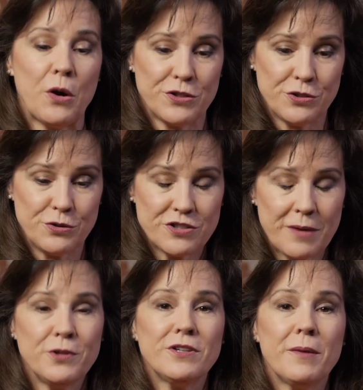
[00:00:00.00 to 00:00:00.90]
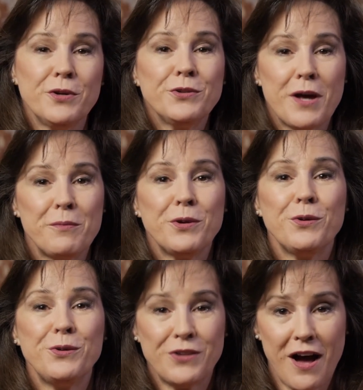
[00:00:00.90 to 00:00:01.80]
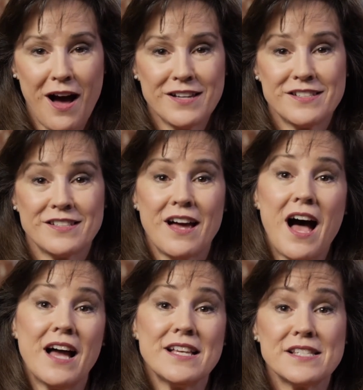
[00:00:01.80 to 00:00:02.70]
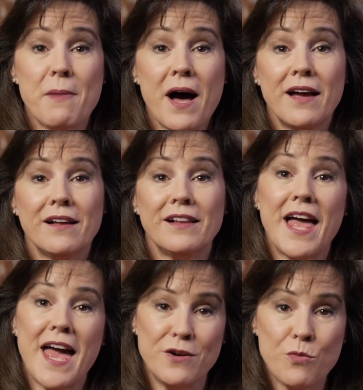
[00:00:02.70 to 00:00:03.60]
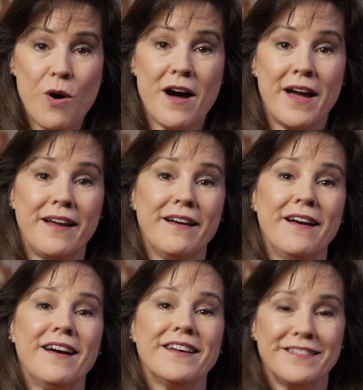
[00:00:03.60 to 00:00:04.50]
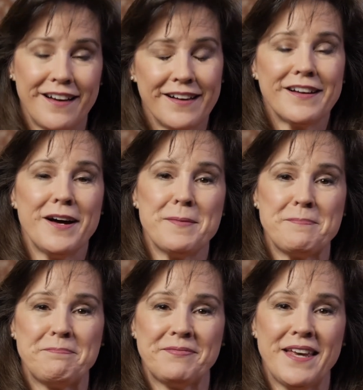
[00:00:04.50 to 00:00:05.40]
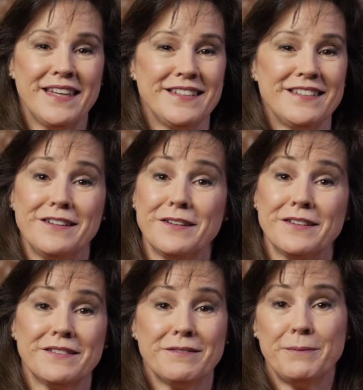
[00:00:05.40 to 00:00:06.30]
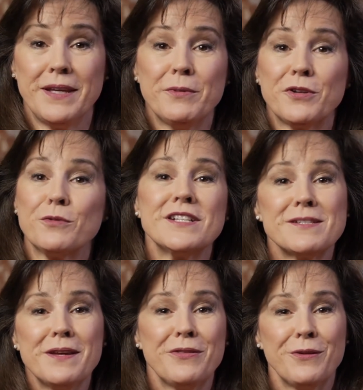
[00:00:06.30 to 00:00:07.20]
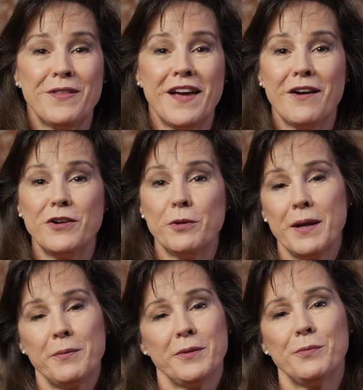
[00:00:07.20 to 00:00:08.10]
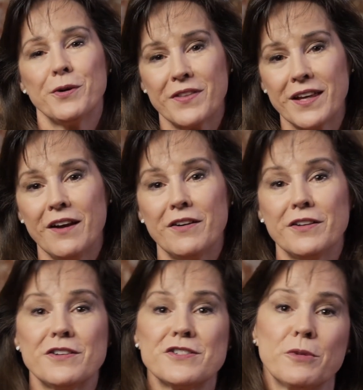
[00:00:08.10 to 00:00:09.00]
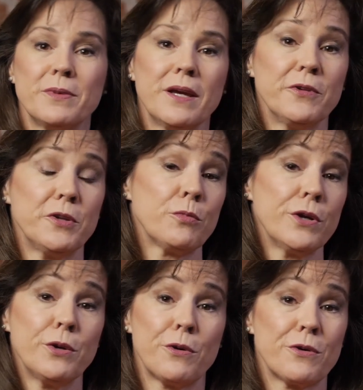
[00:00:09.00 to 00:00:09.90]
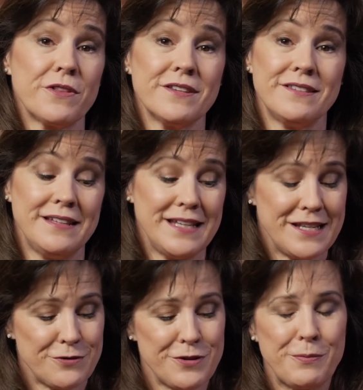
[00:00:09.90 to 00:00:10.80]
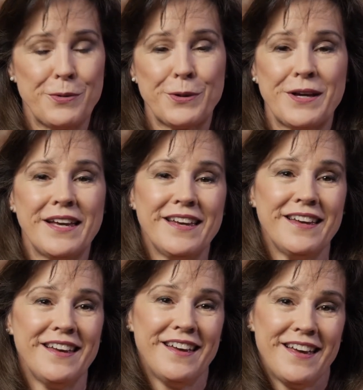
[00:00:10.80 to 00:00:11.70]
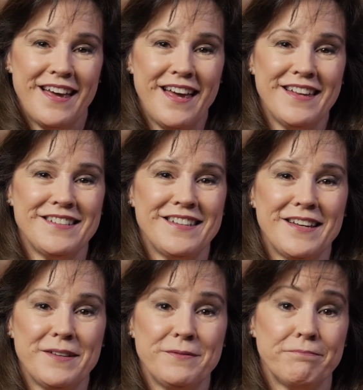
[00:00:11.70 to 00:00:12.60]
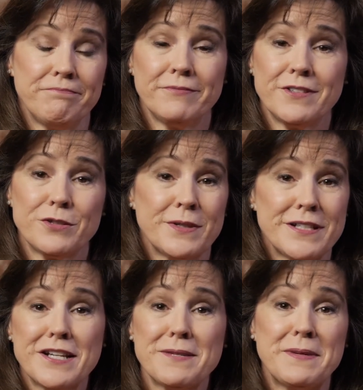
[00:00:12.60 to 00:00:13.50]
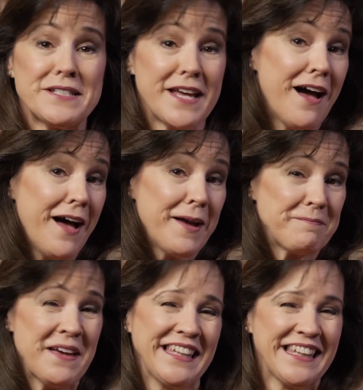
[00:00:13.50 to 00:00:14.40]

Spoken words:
You go to www.ismileny.com. And you'll be able to reach me through there. You'll be able to book the carolers. You'll be able to pre-order the CDs or the book. And just reach out to me and say hi.